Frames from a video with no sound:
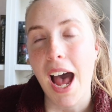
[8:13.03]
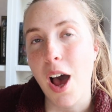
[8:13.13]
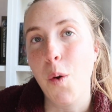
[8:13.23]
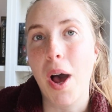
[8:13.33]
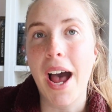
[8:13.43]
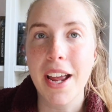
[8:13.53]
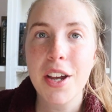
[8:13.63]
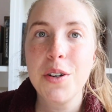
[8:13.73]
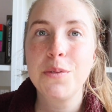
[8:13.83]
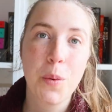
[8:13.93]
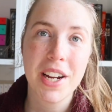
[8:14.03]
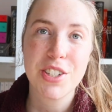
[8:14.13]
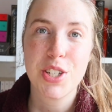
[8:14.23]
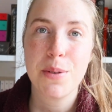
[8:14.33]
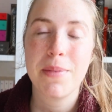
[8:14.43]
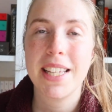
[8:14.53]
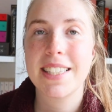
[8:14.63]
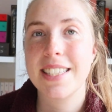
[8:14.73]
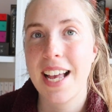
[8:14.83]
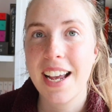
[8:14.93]
Ohio, where she
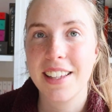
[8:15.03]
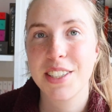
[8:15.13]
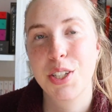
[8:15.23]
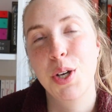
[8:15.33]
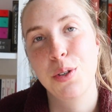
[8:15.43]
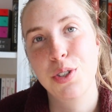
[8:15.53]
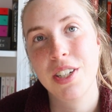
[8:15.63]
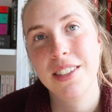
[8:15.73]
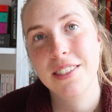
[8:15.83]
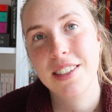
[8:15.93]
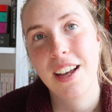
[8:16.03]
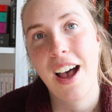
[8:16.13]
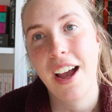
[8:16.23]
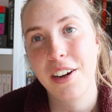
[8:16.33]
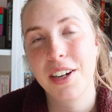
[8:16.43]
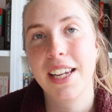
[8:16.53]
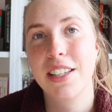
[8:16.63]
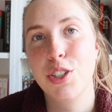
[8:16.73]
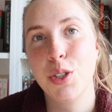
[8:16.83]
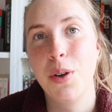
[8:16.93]
meets Silas, who she's hiring
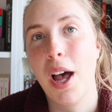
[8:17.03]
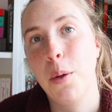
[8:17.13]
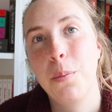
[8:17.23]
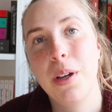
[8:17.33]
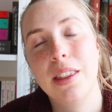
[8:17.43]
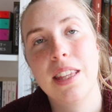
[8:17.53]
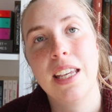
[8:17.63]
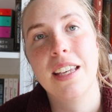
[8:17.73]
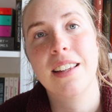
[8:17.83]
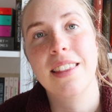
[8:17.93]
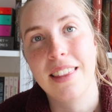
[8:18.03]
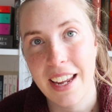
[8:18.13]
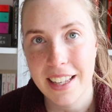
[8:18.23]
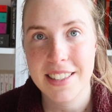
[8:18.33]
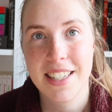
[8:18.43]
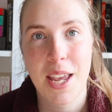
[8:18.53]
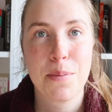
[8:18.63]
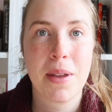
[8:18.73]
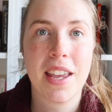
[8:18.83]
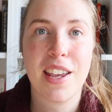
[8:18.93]
to help with the
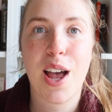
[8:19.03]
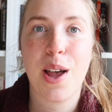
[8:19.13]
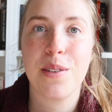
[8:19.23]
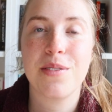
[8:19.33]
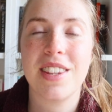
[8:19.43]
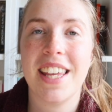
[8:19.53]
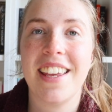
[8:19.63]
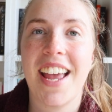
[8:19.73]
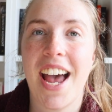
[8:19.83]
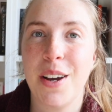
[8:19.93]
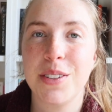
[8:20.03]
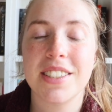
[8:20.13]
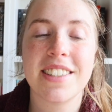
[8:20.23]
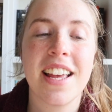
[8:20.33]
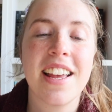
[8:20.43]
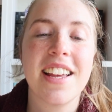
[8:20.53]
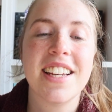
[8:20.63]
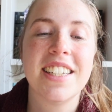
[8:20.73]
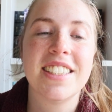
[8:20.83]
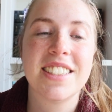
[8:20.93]
landscaping of the house.
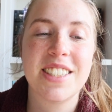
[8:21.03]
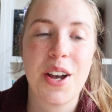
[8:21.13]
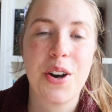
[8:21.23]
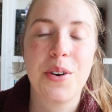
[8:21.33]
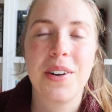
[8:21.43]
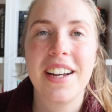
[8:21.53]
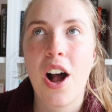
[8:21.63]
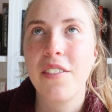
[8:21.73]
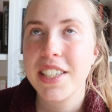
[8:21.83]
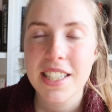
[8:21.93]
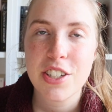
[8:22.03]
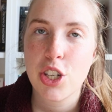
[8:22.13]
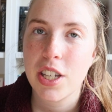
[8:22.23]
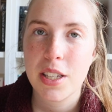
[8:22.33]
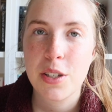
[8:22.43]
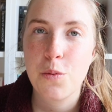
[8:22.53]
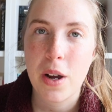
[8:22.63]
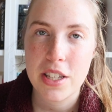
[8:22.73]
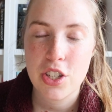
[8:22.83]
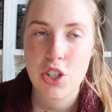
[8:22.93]
So obviously
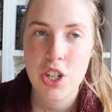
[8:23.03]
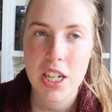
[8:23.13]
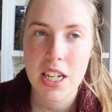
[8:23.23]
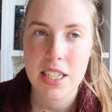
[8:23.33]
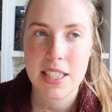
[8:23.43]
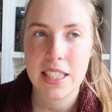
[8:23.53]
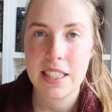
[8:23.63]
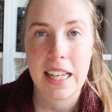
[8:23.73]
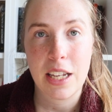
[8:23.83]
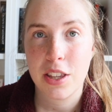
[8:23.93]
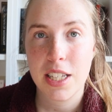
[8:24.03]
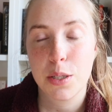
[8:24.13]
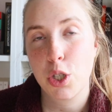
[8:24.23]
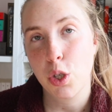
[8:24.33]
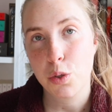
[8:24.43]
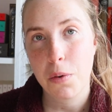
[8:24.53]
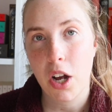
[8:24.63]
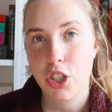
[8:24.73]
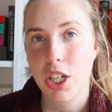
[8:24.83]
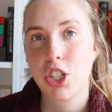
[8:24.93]
once she does this, these huge
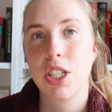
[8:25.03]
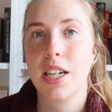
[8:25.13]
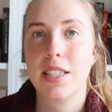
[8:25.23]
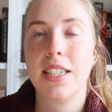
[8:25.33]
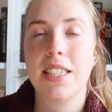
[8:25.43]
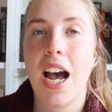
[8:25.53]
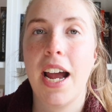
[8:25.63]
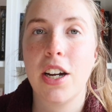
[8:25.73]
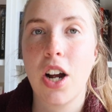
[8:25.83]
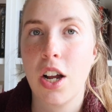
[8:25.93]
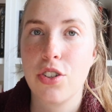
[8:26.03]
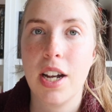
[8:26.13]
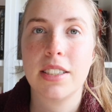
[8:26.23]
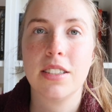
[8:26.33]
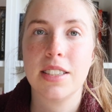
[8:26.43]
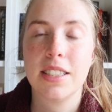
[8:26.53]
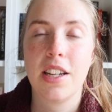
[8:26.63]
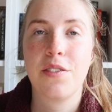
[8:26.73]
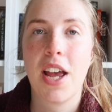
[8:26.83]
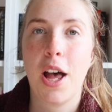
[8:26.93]
projects, she does need to hire contractors and
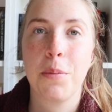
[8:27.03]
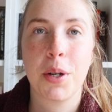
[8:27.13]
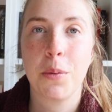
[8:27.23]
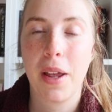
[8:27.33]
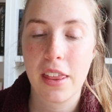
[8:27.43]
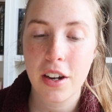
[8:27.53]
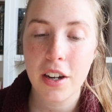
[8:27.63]
stuff to help her with